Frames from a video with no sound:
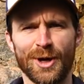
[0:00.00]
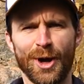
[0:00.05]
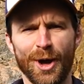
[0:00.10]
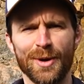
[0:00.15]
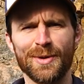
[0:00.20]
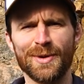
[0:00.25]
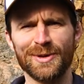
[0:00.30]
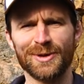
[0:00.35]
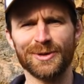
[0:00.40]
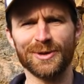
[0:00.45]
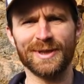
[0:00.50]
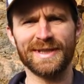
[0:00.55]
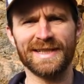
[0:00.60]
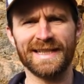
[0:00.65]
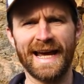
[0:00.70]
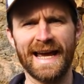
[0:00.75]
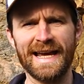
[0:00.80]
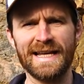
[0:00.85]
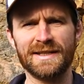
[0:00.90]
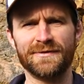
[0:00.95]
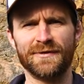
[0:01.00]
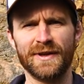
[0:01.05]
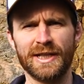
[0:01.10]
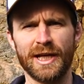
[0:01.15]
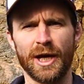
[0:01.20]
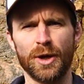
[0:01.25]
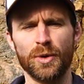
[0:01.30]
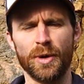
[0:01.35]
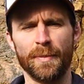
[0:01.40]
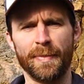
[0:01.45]
I hope you enjoyed today's
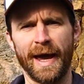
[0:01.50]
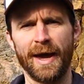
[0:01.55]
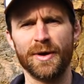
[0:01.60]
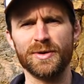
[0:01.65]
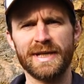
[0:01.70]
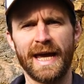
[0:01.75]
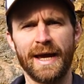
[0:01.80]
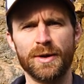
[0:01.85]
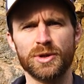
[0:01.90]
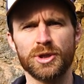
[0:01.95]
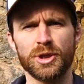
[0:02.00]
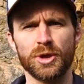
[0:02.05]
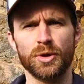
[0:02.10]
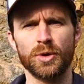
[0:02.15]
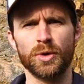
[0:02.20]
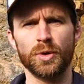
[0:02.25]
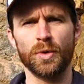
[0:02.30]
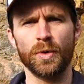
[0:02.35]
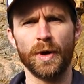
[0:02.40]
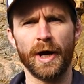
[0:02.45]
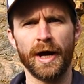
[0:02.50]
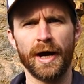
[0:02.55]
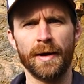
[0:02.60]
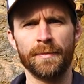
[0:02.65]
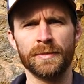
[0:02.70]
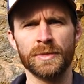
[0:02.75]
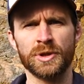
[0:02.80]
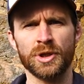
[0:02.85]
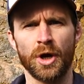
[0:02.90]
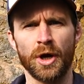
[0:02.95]
video about how to
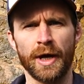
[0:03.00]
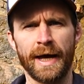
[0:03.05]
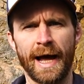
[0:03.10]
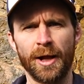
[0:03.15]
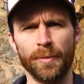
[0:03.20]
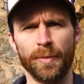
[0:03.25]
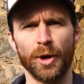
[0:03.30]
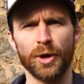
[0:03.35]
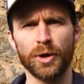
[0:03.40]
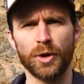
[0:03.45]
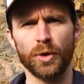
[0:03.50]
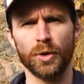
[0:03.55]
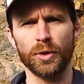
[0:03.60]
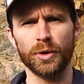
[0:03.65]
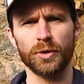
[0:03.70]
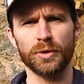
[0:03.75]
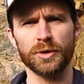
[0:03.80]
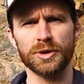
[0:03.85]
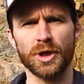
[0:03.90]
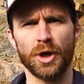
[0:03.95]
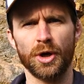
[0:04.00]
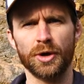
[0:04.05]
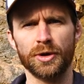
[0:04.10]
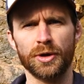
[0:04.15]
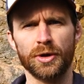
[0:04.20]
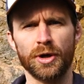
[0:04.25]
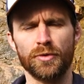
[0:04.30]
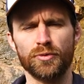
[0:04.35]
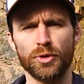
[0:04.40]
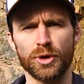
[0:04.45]
um, tie alpine coils
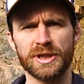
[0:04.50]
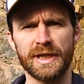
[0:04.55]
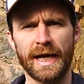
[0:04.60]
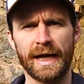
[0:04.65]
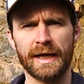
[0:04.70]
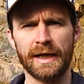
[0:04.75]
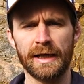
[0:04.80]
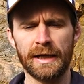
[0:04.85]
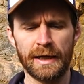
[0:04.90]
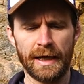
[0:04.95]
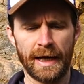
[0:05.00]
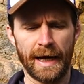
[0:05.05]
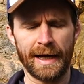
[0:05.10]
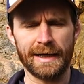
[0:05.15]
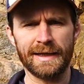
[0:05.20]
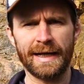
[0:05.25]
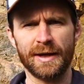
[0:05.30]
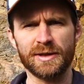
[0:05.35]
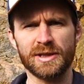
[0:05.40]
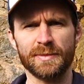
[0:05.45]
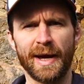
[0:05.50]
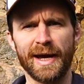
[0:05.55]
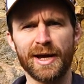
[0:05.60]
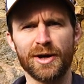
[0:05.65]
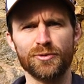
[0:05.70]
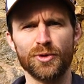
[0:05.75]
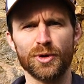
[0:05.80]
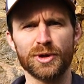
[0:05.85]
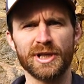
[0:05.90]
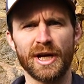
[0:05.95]
on a rucksack and how to make
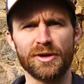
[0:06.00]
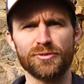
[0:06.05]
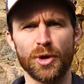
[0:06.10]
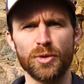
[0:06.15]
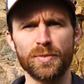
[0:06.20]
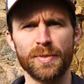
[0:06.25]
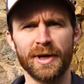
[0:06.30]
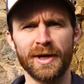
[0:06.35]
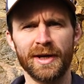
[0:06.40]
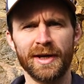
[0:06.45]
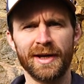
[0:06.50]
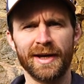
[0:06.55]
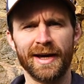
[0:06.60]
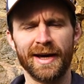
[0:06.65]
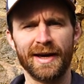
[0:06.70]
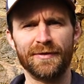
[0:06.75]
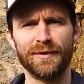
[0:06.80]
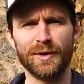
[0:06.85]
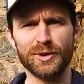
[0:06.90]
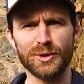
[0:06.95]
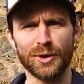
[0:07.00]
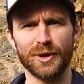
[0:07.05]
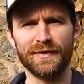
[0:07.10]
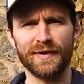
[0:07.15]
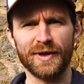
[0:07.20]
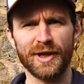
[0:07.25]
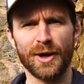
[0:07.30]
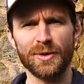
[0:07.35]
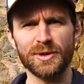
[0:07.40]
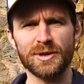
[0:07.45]
a rucksack rope. Uh, if you enjoyed
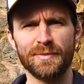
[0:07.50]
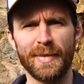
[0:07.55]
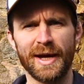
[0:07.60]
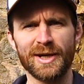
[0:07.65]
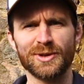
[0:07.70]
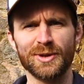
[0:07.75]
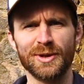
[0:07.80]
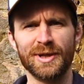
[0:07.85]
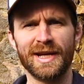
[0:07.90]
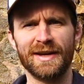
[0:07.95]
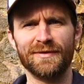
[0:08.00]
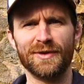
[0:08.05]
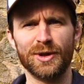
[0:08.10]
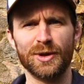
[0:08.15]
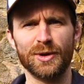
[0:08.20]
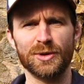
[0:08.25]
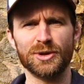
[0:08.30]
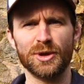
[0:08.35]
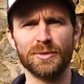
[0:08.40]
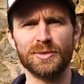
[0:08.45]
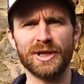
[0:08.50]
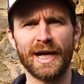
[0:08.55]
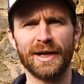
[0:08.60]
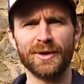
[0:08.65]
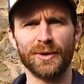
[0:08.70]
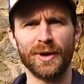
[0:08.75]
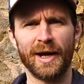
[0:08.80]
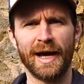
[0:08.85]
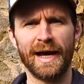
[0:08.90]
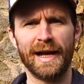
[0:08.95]
the videos, make sure you give the YouTube
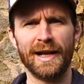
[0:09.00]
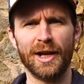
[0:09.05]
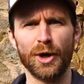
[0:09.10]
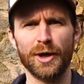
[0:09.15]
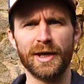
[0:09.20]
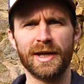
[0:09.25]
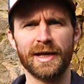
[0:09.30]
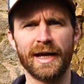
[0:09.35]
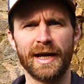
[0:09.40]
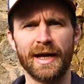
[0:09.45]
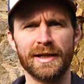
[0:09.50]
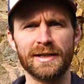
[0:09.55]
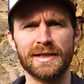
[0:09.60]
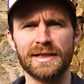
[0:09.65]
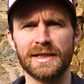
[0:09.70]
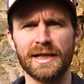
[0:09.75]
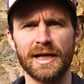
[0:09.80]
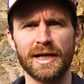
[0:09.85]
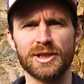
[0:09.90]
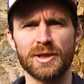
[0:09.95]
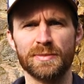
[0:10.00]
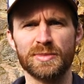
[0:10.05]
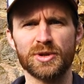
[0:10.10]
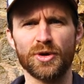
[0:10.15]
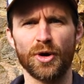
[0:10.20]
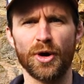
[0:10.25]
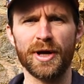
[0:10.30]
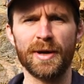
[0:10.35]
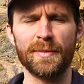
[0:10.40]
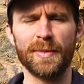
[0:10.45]
channel a like and
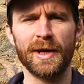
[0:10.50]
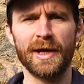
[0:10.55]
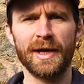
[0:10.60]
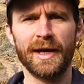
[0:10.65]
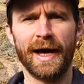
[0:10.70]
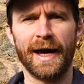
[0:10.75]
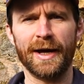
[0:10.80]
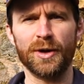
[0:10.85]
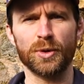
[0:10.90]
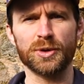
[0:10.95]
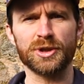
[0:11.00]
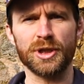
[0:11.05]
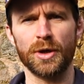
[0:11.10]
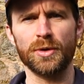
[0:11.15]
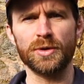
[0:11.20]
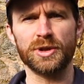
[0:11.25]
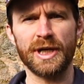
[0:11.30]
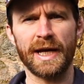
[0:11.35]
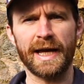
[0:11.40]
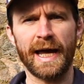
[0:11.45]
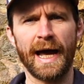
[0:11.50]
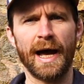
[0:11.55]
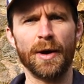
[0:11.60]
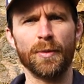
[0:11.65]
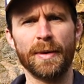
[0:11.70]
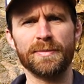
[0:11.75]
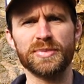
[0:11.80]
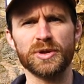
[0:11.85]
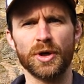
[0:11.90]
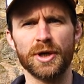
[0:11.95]
subscribe and also check out our
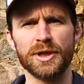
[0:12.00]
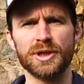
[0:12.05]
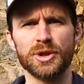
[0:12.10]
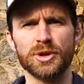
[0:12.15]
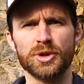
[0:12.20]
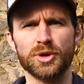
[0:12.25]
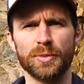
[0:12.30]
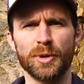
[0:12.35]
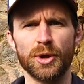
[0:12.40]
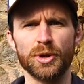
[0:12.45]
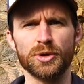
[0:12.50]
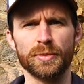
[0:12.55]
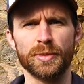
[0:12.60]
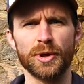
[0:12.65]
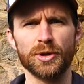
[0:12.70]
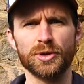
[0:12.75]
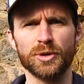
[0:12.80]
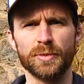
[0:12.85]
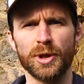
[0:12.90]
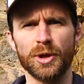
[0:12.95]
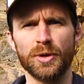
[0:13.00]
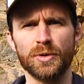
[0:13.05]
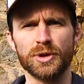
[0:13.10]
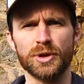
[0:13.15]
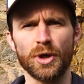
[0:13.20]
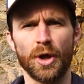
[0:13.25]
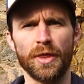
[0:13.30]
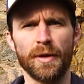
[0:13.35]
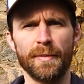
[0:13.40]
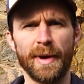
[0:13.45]
website
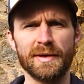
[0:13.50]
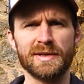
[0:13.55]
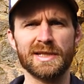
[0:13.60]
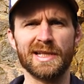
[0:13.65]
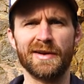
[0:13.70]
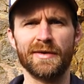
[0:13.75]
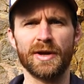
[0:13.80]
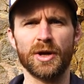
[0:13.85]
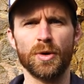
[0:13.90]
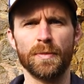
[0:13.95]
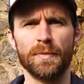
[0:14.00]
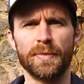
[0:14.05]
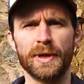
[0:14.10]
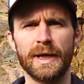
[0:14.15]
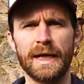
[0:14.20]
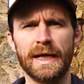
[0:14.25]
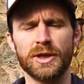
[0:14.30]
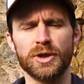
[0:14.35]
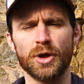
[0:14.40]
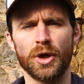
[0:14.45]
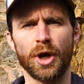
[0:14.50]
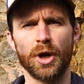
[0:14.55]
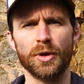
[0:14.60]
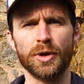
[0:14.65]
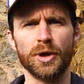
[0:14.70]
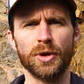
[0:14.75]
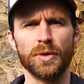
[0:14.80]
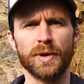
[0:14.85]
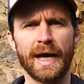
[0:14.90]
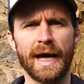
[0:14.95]

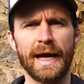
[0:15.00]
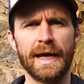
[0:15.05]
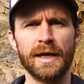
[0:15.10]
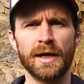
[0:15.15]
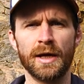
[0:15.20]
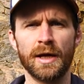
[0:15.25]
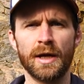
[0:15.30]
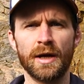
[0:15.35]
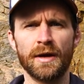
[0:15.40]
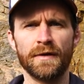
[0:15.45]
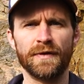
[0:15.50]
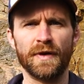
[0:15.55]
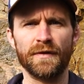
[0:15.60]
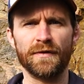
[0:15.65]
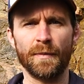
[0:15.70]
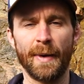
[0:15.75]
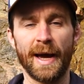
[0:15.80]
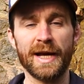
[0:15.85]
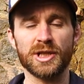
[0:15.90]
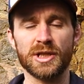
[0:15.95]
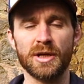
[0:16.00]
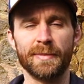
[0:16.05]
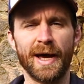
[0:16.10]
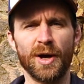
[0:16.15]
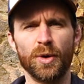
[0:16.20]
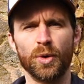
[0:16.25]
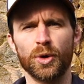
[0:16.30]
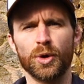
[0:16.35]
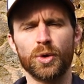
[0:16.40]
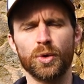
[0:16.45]
www.themountaineeringcompany.co.uk for information
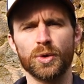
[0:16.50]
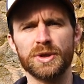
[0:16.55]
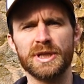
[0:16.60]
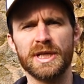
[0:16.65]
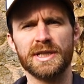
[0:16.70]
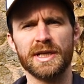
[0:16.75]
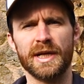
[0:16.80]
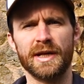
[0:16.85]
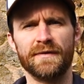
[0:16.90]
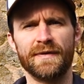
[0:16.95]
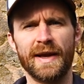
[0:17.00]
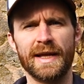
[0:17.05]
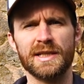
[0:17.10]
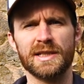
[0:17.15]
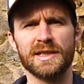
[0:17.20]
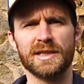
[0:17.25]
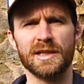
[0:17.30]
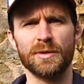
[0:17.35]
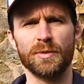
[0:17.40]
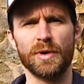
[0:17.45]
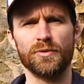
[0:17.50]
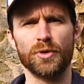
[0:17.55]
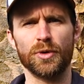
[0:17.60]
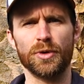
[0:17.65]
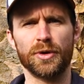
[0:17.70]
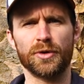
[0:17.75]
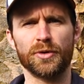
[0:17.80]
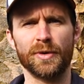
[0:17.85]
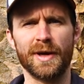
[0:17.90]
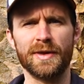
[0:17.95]
about all the courses and events that we
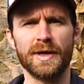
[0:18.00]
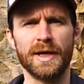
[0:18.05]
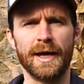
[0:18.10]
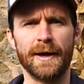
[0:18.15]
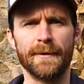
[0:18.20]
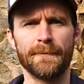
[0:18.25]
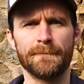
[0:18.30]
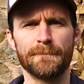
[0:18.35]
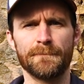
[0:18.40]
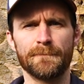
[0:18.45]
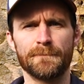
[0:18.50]
run throughout the year.